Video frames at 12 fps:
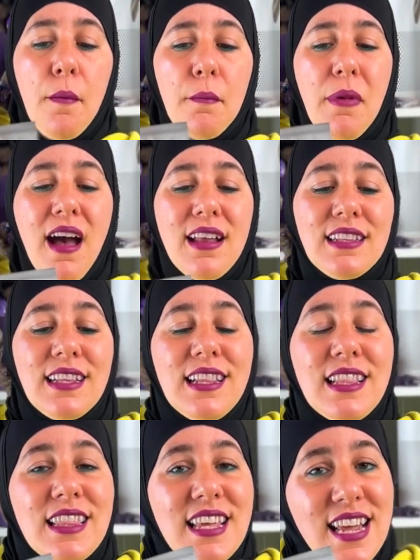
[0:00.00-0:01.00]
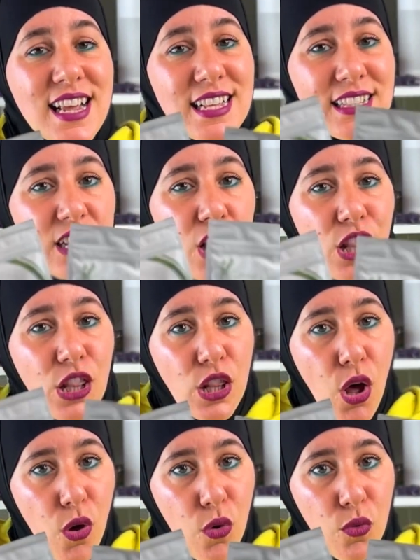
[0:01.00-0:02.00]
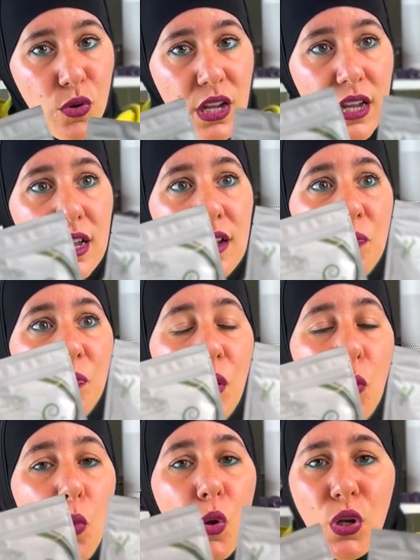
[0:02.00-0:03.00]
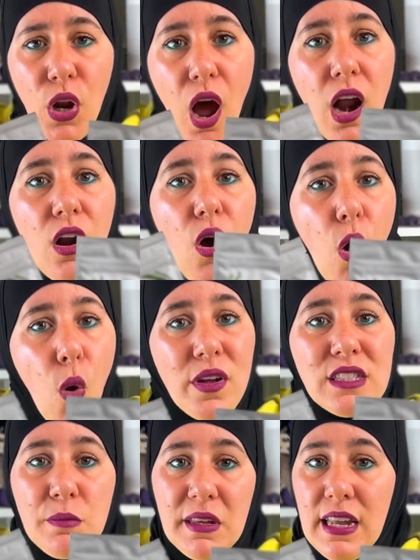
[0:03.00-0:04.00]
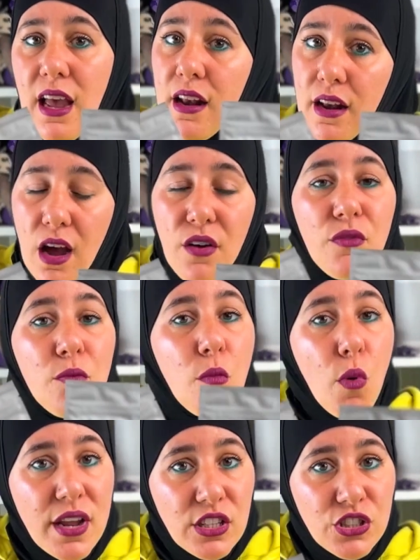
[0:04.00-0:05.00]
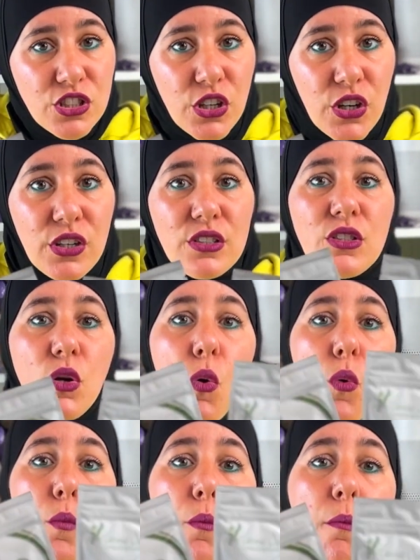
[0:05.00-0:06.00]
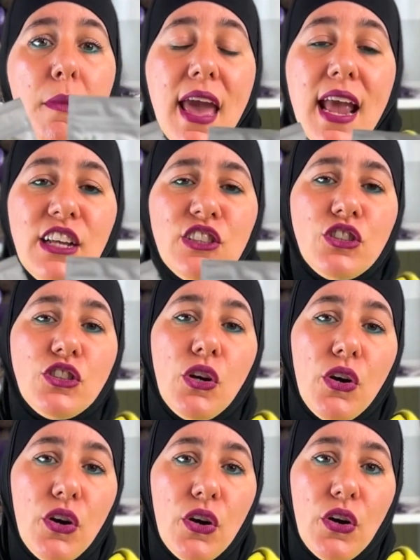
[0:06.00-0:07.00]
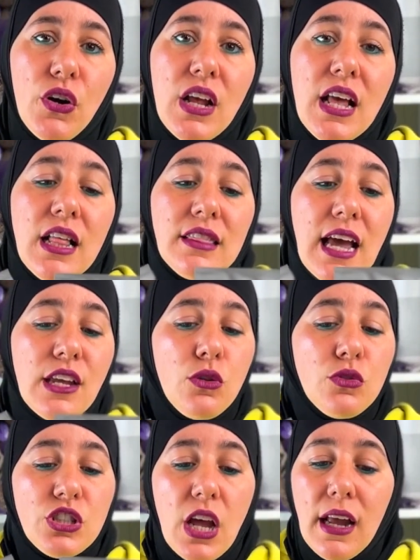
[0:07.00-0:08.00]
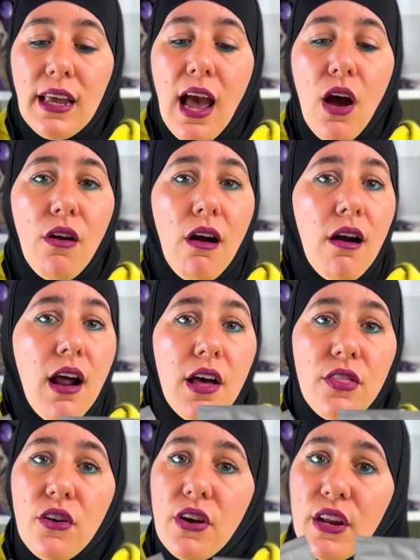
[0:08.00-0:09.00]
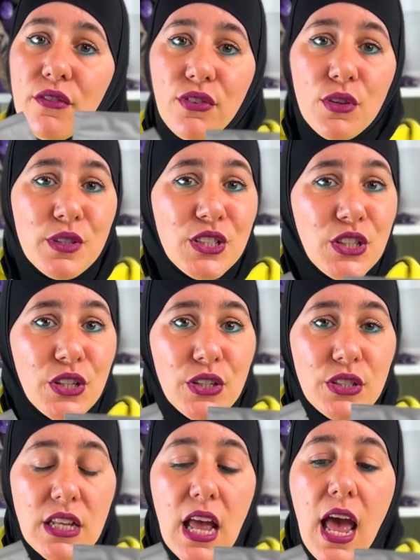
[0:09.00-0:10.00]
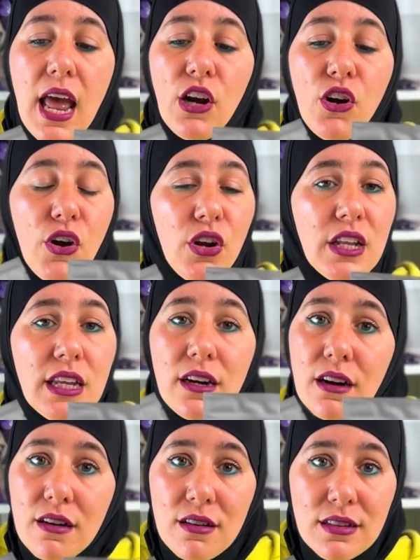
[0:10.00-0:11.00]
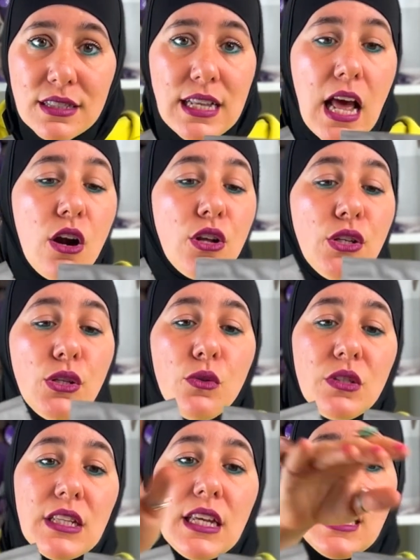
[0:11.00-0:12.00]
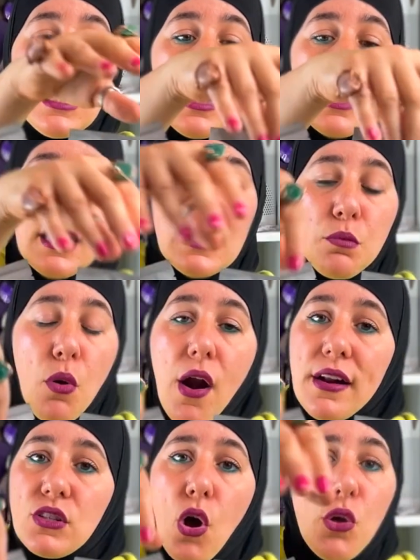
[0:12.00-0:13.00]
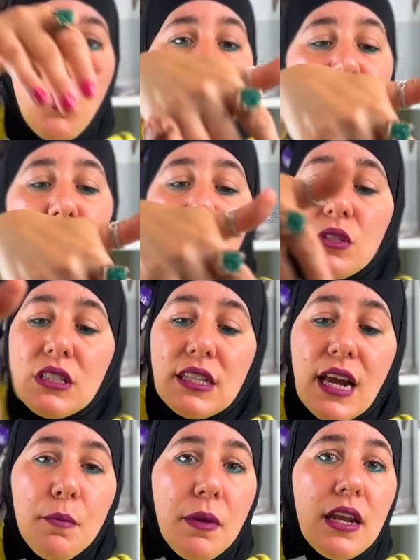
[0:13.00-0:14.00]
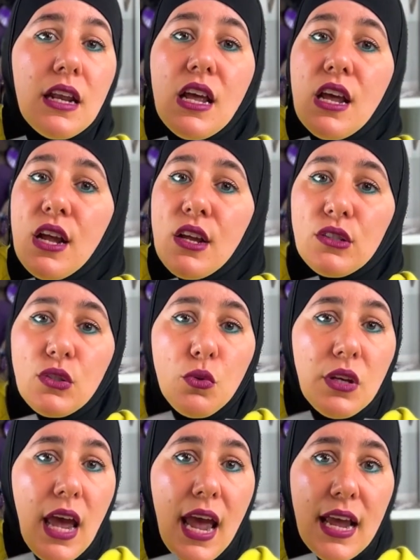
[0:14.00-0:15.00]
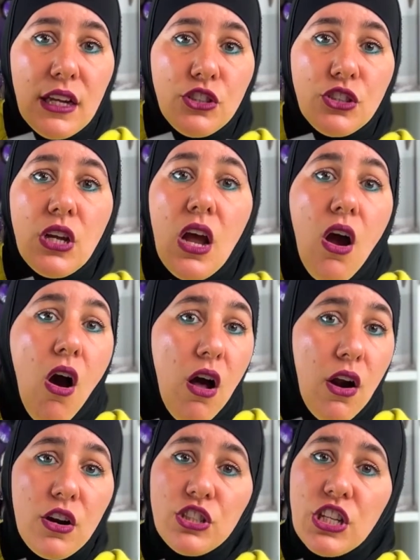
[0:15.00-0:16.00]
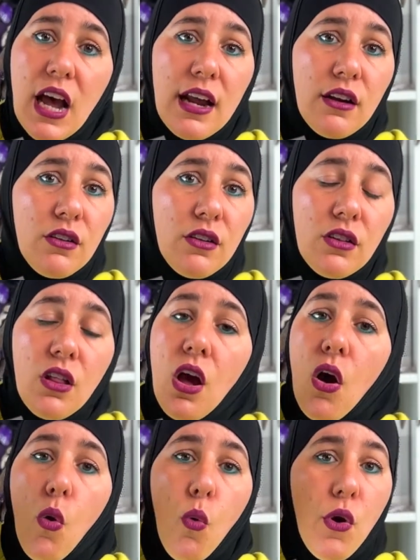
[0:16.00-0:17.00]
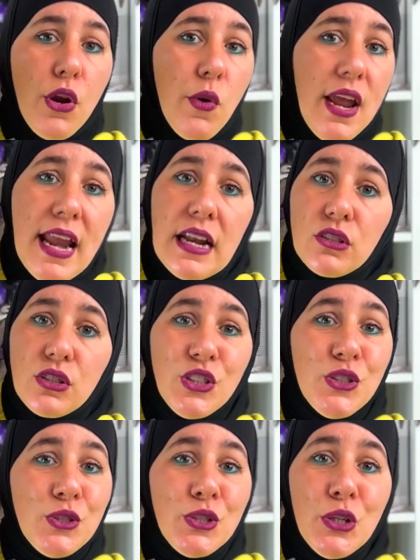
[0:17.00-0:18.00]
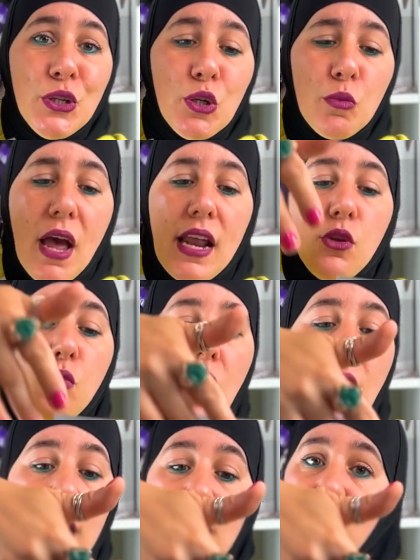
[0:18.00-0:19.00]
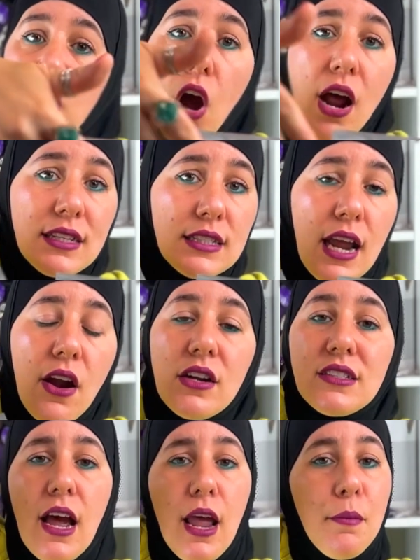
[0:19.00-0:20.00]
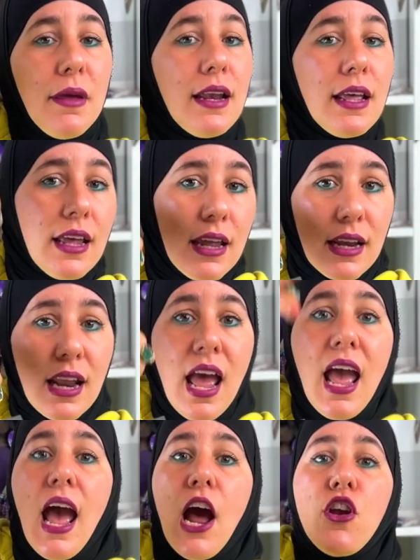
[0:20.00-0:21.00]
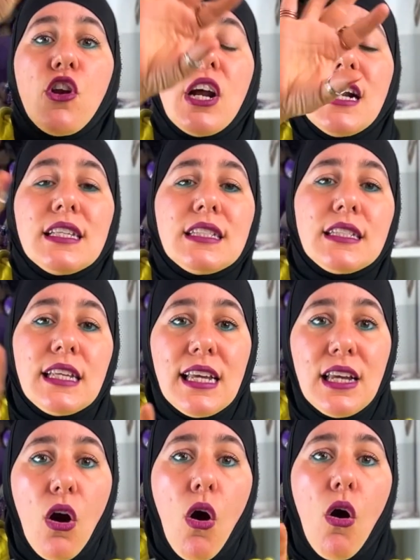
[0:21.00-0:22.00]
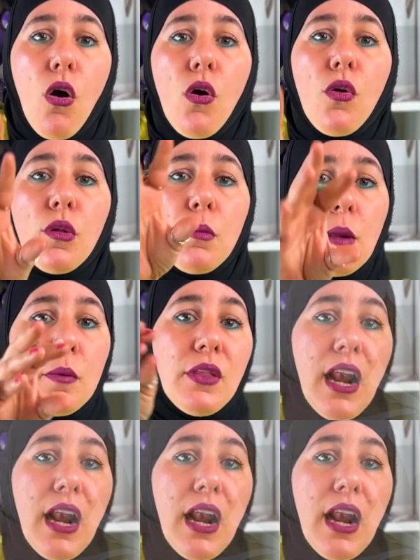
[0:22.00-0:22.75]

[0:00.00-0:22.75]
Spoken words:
But these alone will not always be enough moisture. So make sure that you check out our other influencers and curly girls that are using these products. All you have to do is type in Sukesh on our channel or in YouTube, and even goddess hair, type it in, and you're gonna see all the people that